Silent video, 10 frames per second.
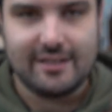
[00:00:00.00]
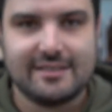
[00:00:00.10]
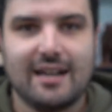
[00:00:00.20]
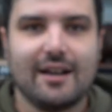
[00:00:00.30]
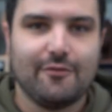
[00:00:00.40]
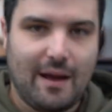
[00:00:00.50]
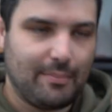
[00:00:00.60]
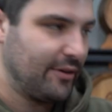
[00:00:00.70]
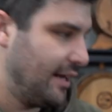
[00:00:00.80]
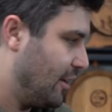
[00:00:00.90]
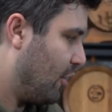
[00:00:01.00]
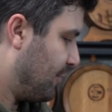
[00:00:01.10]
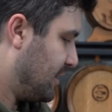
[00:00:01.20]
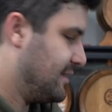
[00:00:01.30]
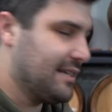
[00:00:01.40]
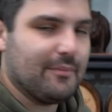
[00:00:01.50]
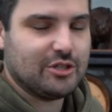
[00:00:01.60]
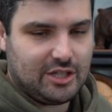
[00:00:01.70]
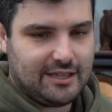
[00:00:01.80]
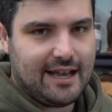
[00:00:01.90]
to start evaporating off and
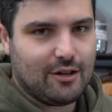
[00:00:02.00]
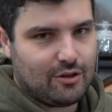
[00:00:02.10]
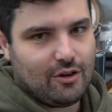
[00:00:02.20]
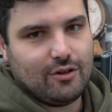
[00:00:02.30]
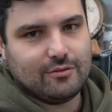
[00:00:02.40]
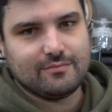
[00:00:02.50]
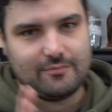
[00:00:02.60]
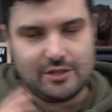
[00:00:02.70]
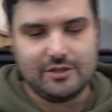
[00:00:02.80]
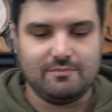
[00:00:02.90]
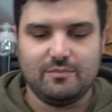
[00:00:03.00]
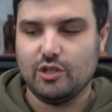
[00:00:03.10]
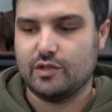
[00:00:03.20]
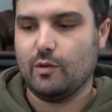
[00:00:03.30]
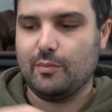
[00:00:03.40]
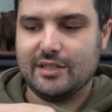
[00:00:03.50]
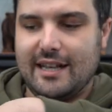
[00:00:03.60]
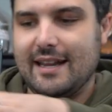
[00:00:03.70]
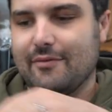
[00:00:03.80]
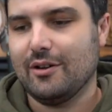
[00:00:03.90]
damaging the alcohol, which is useful because
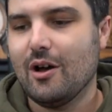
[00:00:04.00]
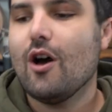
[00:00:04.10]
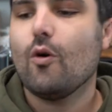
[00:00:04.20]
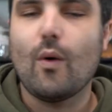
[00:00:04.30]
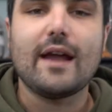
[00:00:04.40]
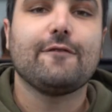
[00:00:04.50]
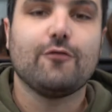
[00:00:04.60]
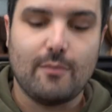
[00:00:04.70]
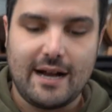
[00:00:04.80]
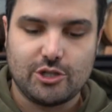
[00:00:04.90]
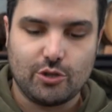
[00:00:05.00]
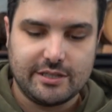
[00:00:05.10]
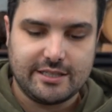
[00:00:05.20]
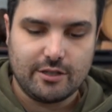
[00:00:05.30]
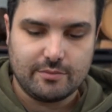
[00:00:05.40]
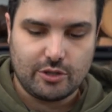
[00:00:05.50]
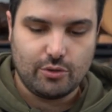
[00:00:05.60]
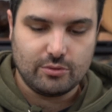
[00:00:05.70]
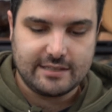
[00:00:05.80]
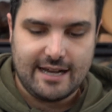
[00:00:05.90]
I never wait for my sugar syrup to
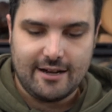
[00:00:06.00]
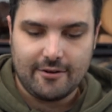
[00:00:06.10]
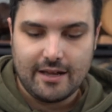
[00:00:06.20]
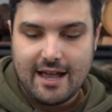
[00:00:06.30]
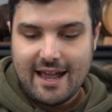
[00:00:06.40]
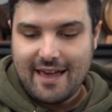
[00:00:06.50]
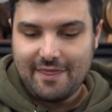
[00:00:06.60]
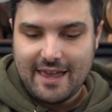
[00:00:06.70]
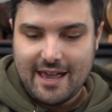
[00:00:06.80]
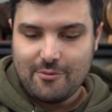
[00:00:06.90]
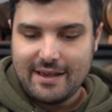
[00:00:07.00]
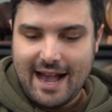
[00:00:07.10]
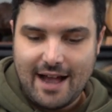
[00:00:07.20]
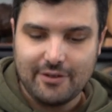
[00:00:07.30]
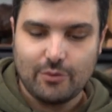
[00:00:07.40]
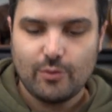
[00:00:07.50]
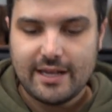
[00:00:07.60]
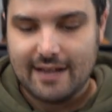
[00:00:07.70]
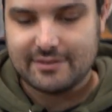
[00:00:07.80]
cool down. And there we have it. We have